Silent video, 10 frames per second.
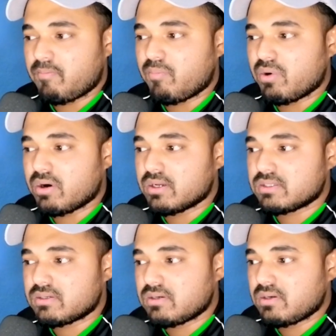
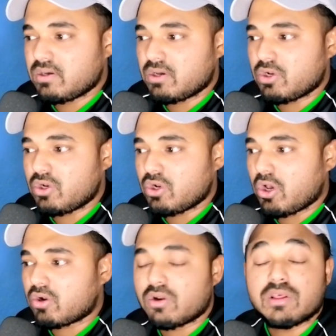but
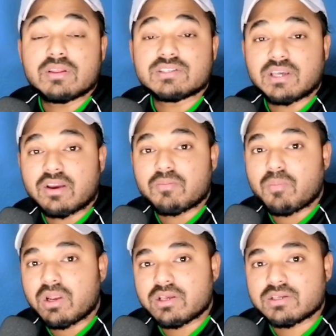not only the sake of
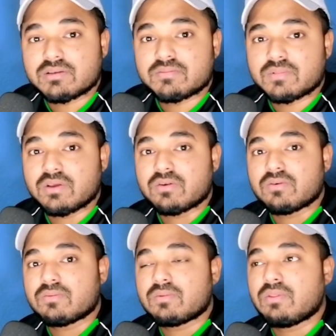money, you
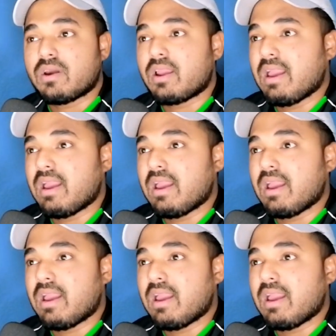know, the